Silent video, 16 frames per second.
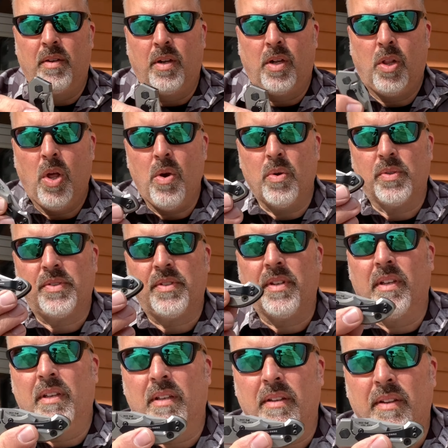Closed,
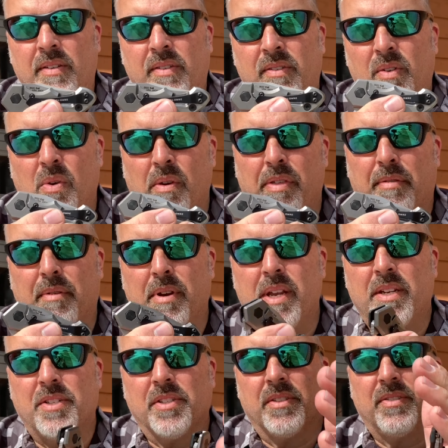this is only 3
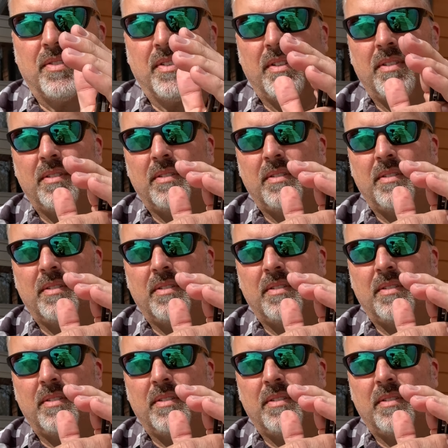inches.